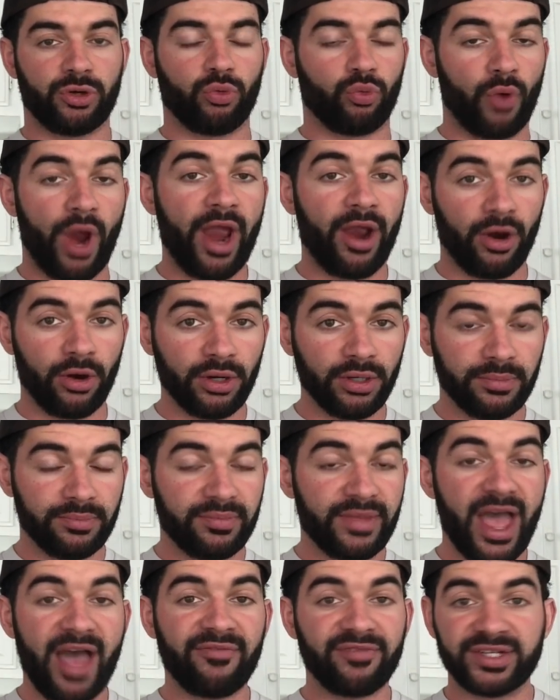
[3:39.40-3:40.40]
rare,
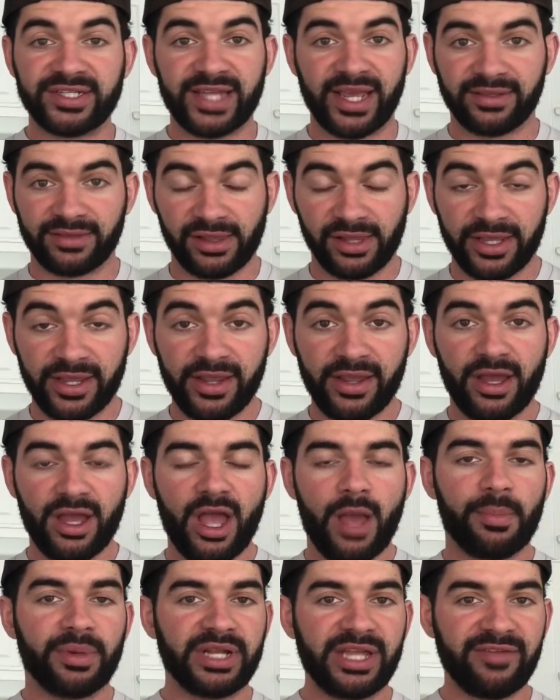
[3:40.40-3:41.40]
evidently,
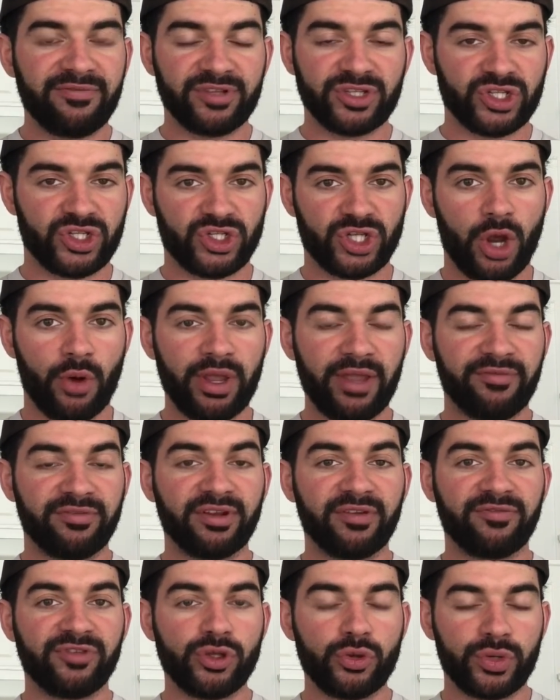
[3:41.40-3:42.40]
but even so, even
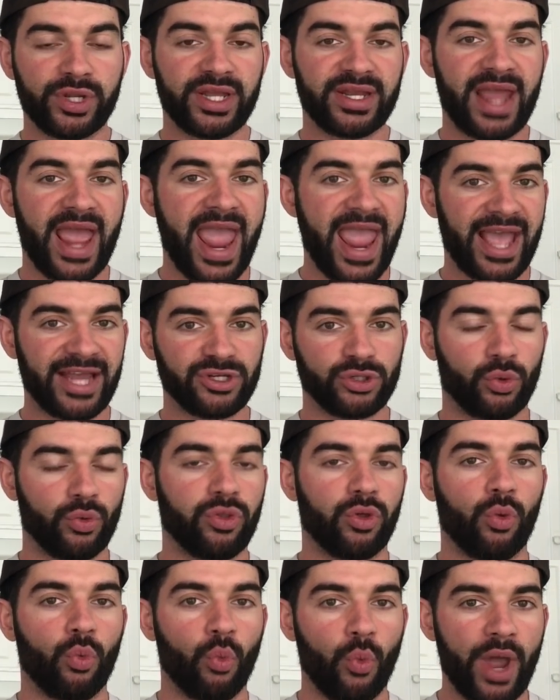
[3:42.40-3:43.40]
if you can handle
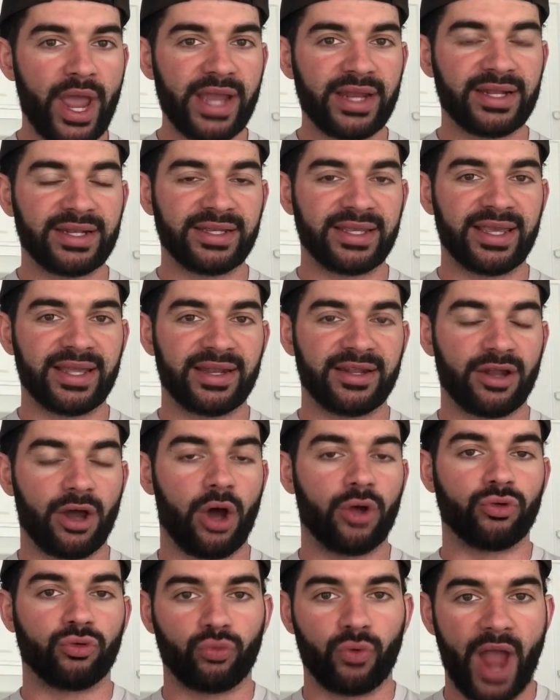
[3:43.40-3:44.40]
the weight and get it
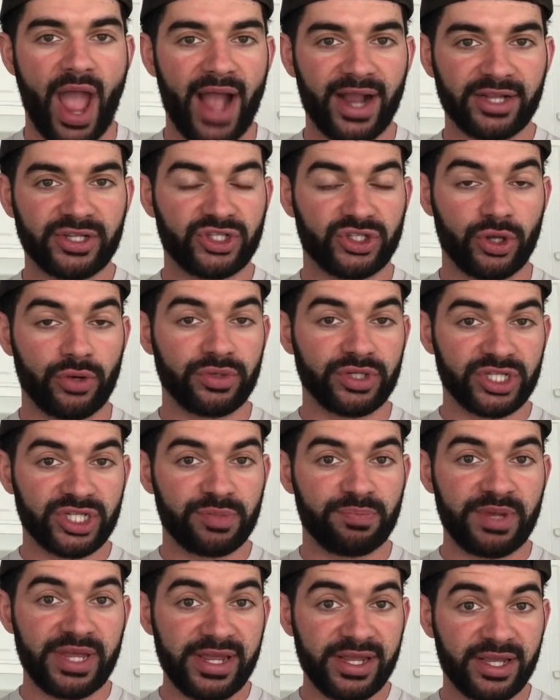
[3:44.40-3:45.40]
unracked, so to
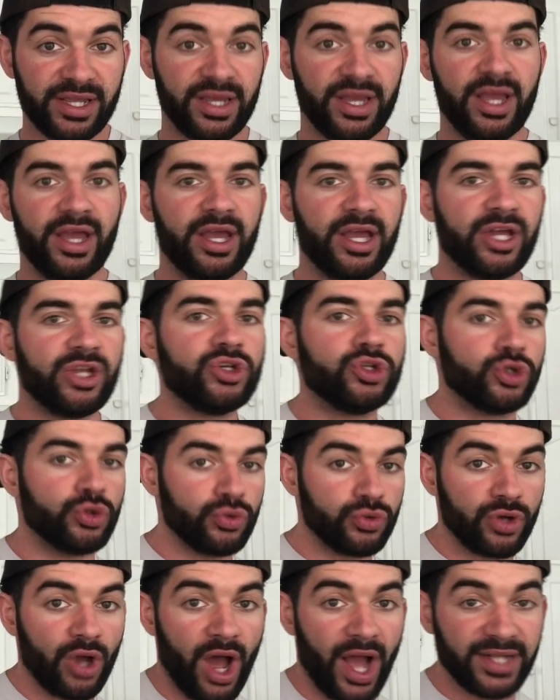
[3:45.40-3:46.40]
speak, do
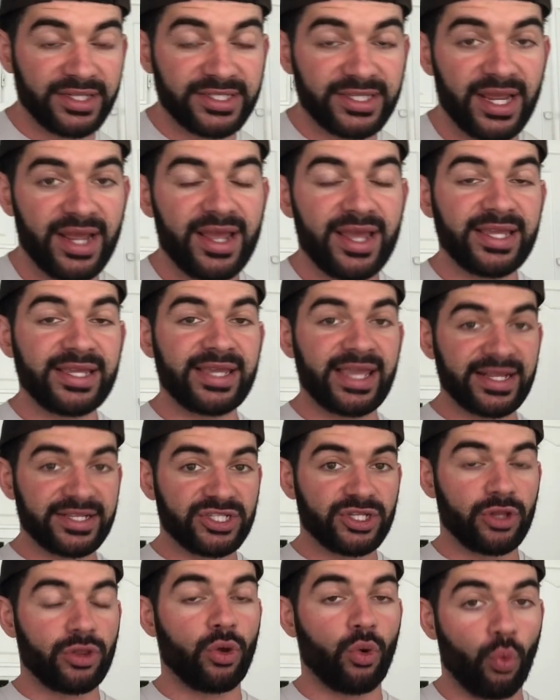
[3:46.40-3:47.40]
not get
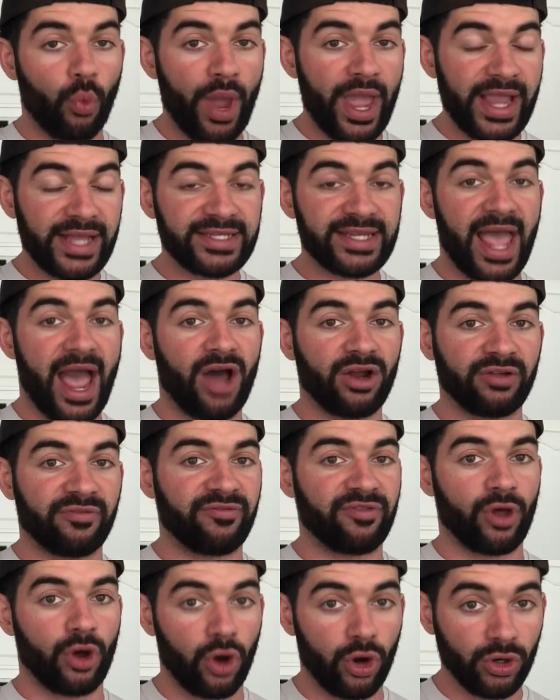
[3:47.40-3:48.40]
the weight out of
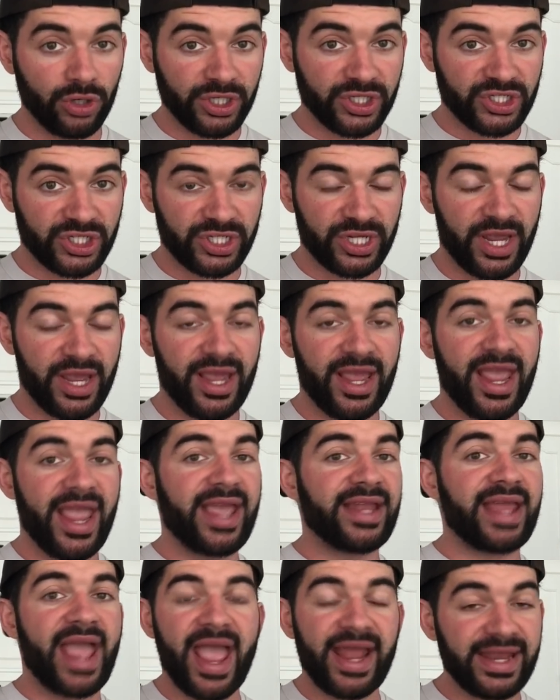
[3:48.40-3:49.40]
the hooks
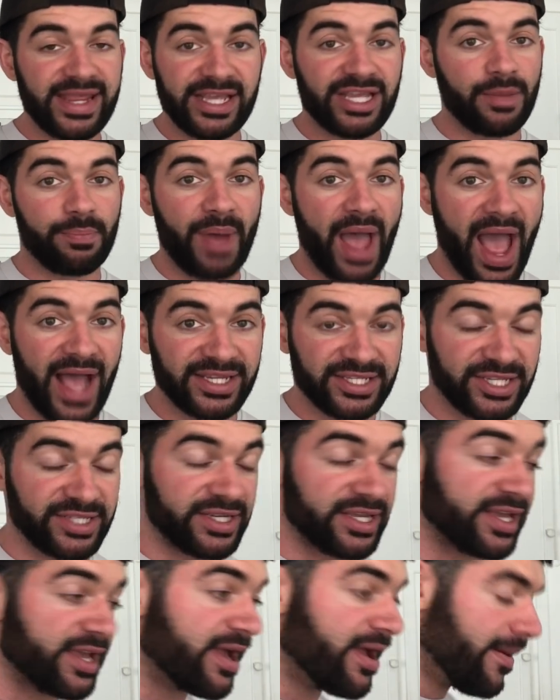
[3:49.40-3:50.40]
in any
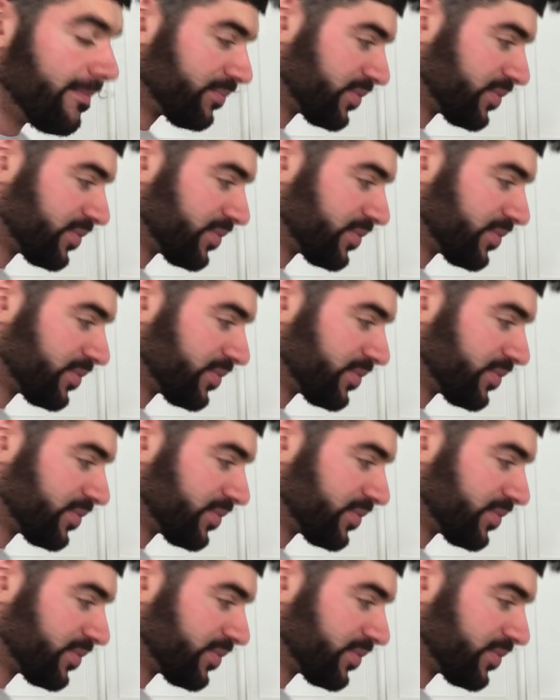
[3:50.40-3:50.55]
capacity